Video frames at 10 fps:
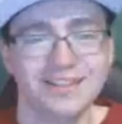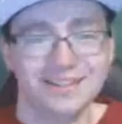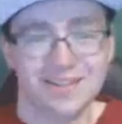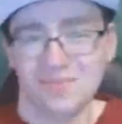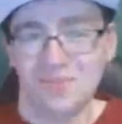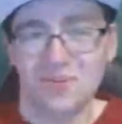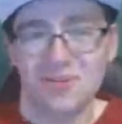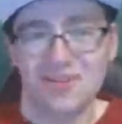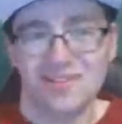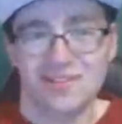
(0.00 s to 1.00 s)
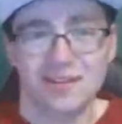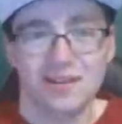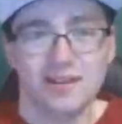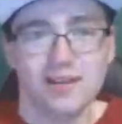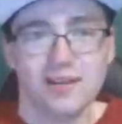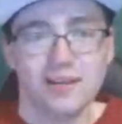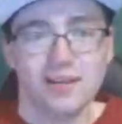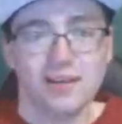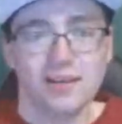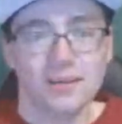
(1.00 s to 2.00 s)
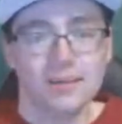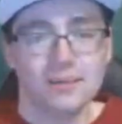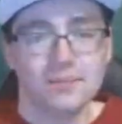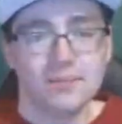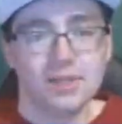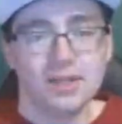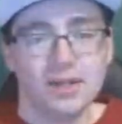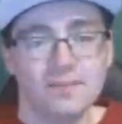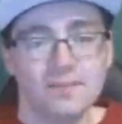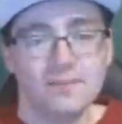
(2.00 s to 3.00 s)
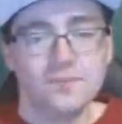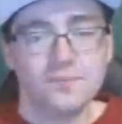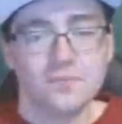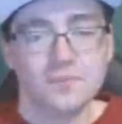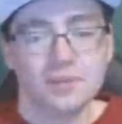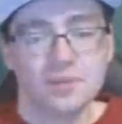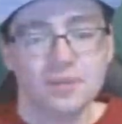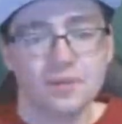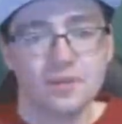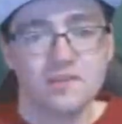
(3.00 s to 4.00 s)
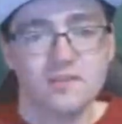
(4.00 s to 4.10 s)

of course. But, um, this